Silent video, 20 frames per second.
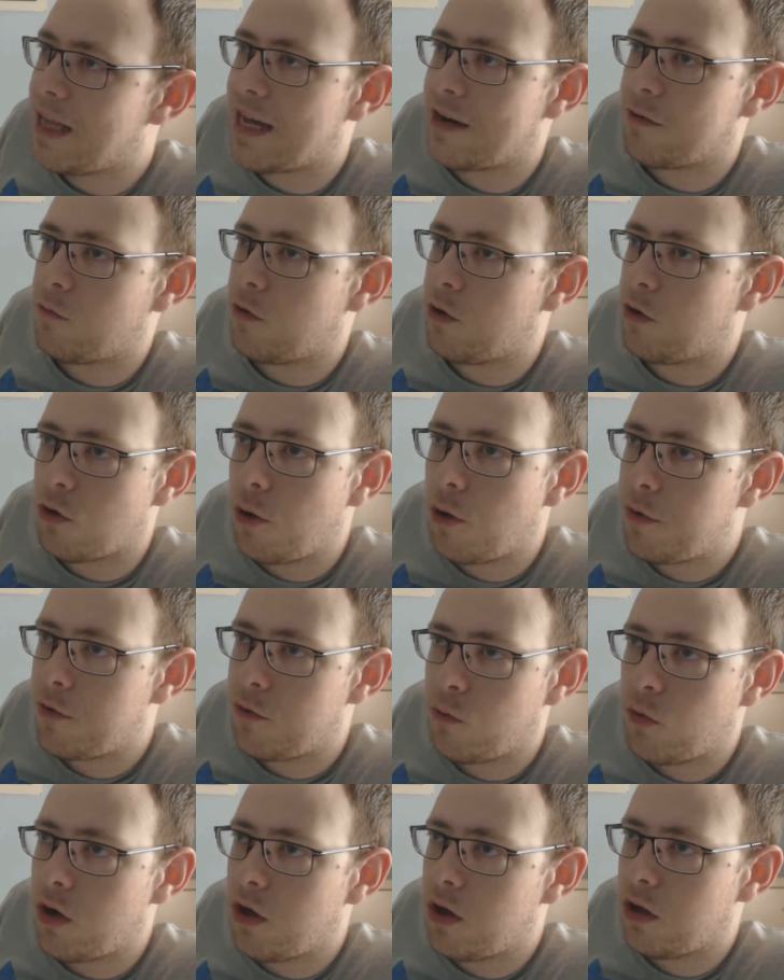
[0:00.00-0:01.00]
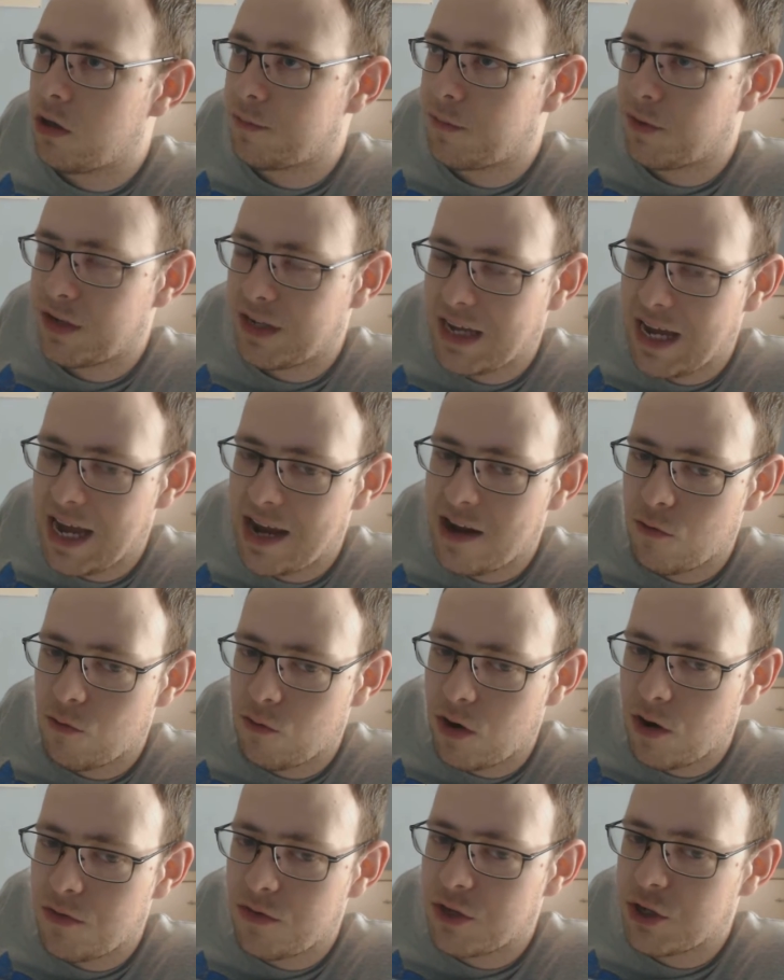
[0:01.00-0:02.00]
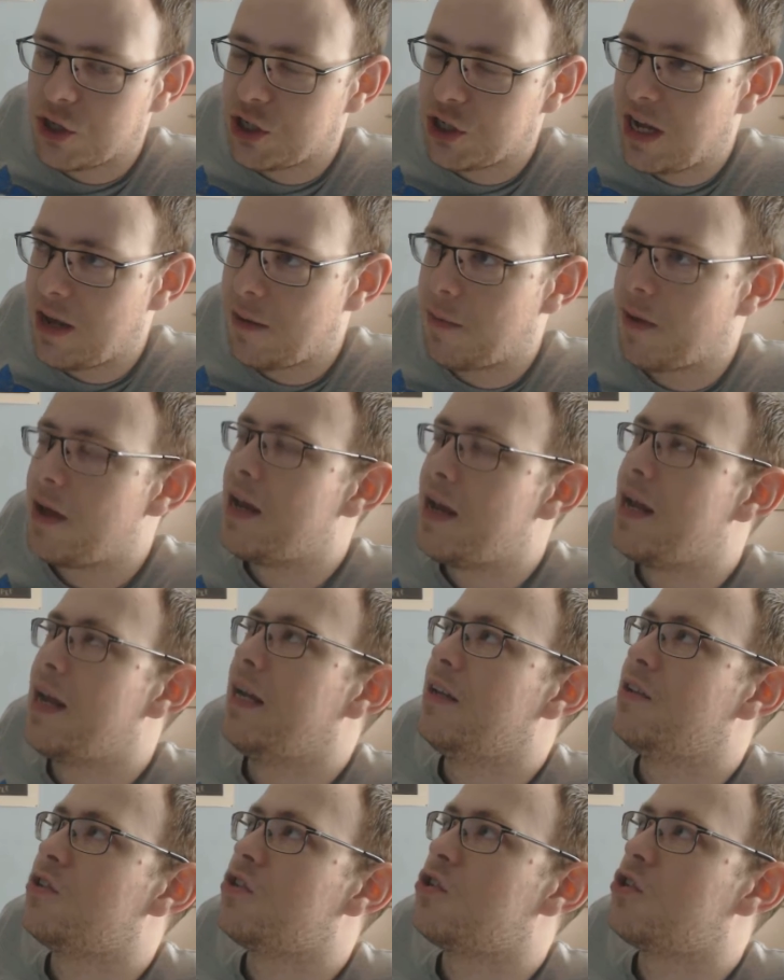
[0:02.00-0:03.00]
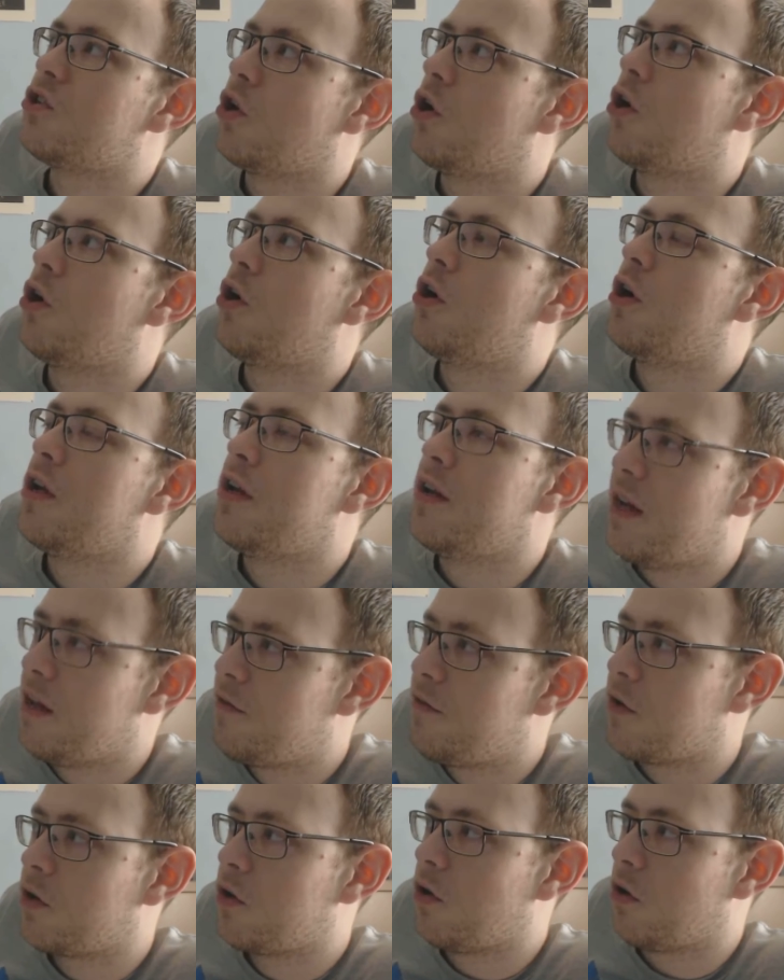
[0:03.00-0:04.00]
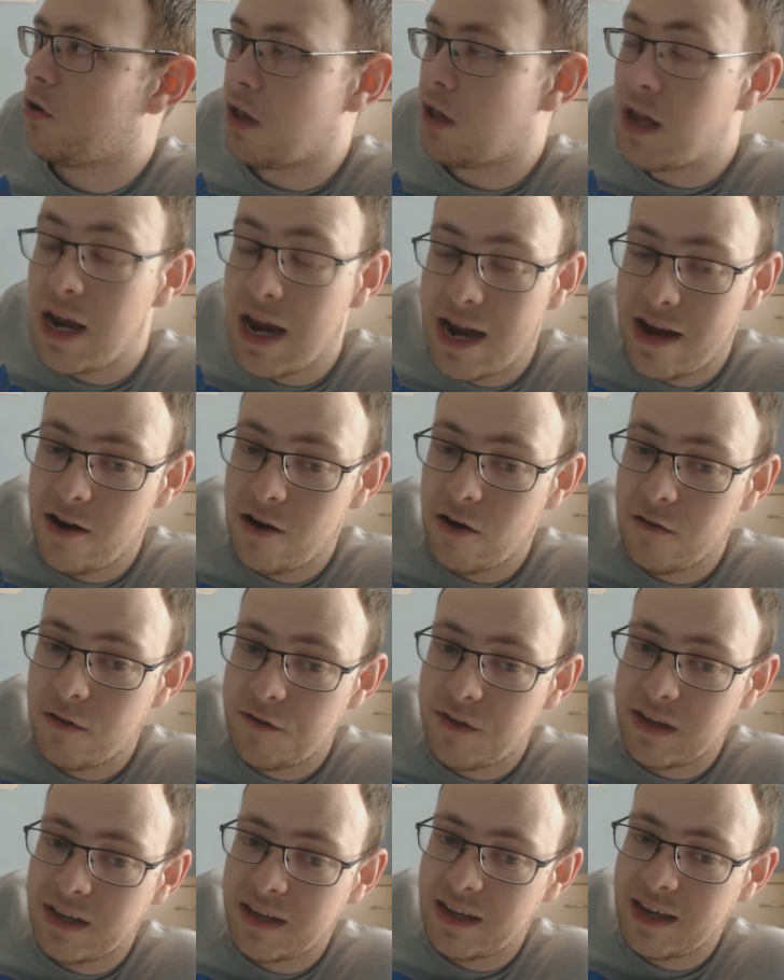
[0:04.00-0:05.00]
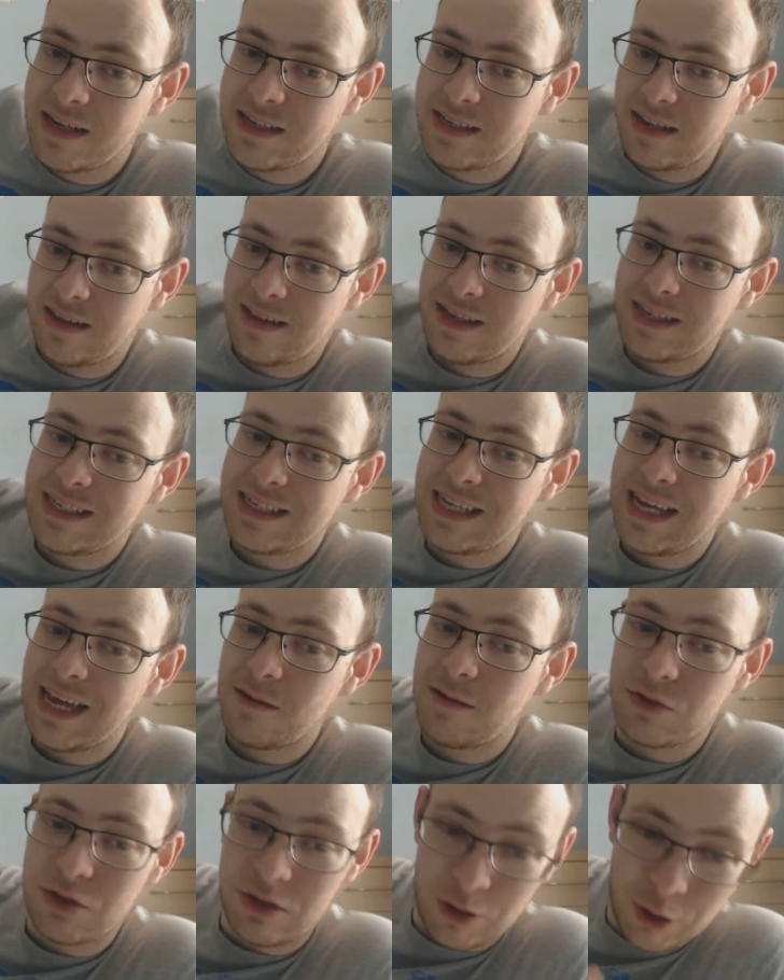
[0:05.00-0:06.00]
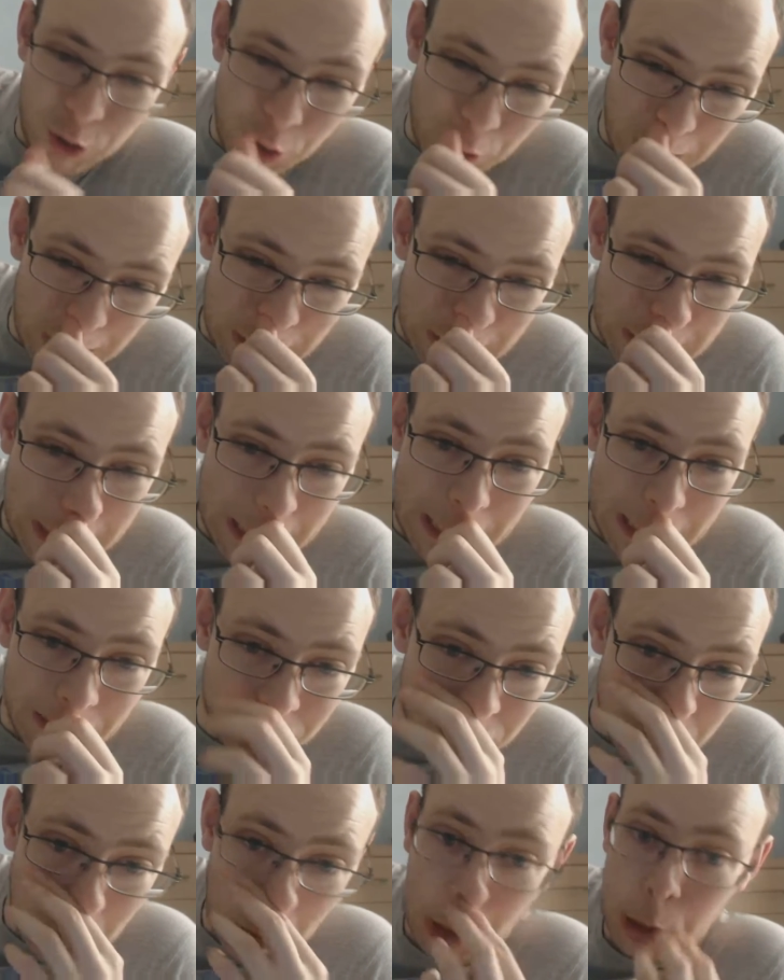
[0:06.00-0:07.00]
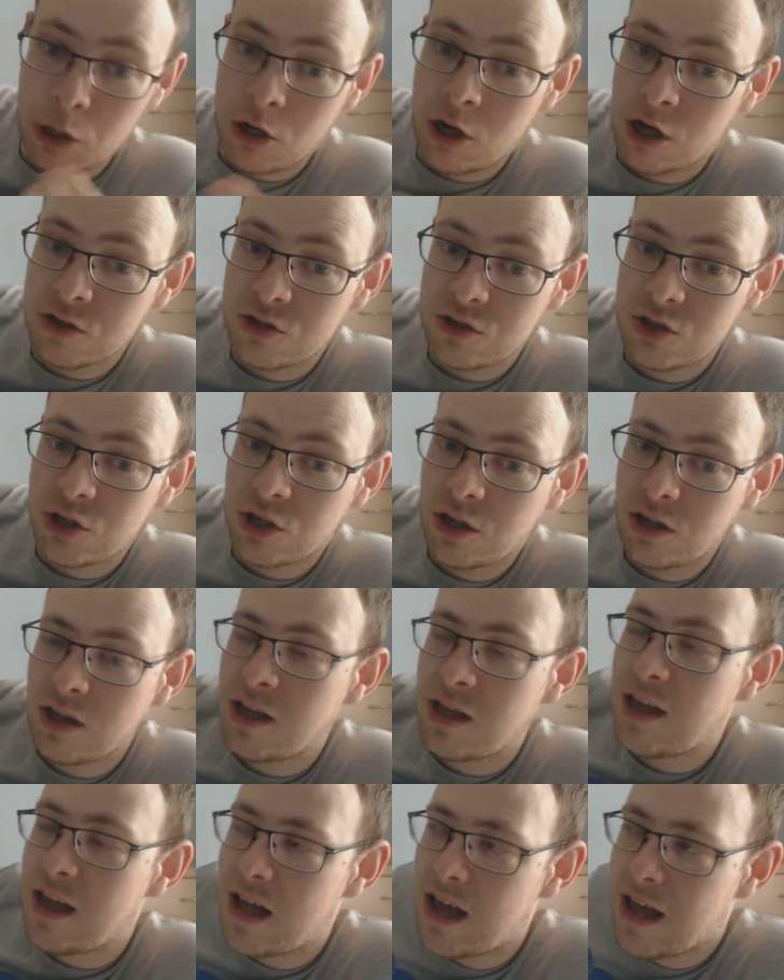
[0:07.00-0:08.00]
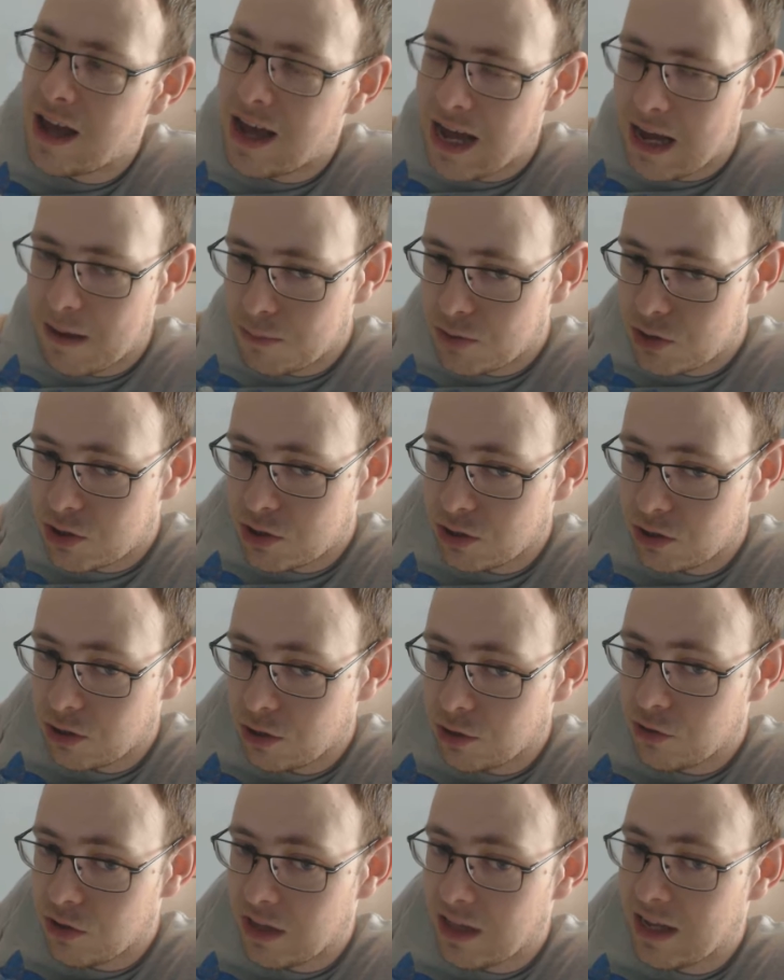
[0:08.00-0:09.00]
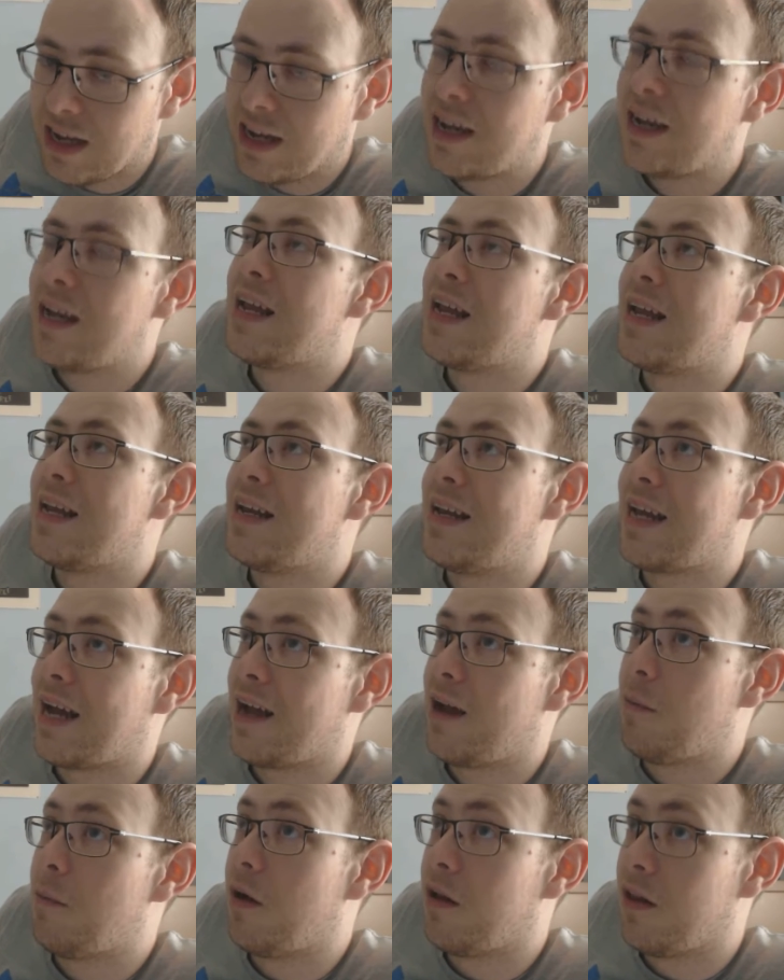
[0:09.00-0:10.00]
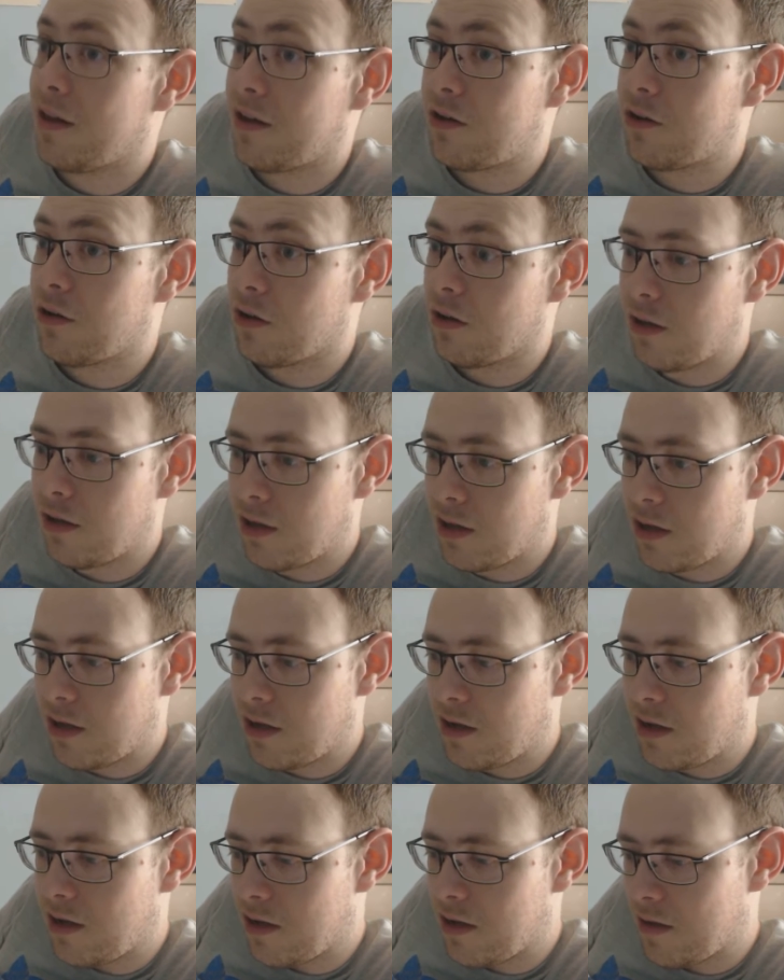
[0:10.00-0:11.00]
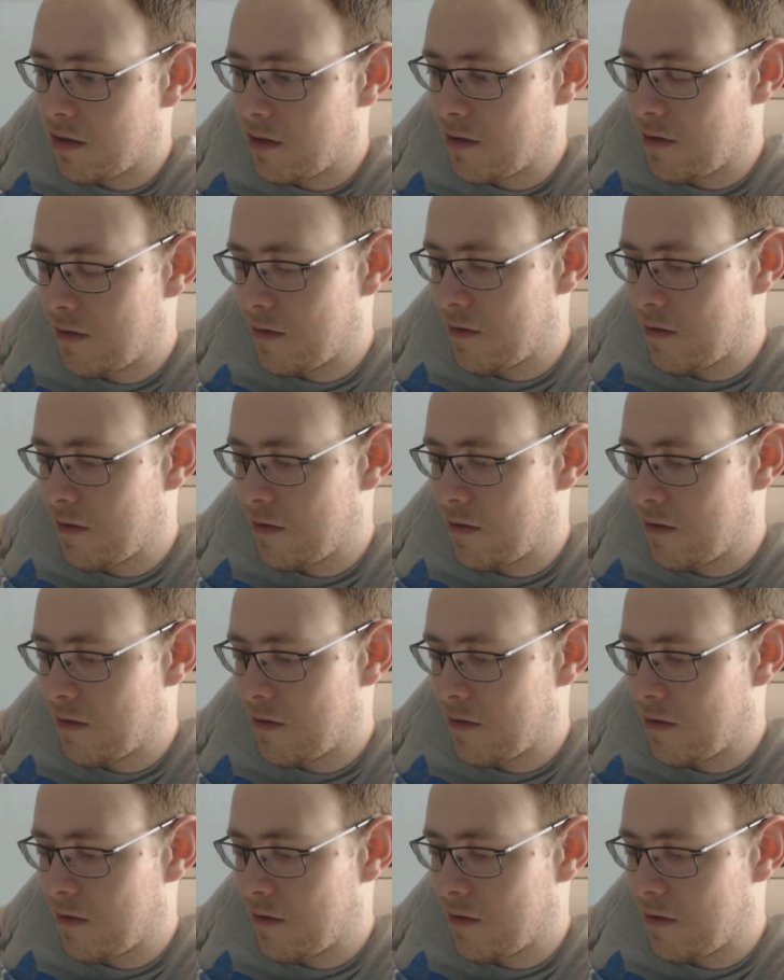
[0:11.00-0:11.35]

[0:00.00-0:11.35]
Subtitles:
plan, we're open world, but getting around the ship is so difficult. And another thing is, this game's loading times on console are absolutely diabolical. I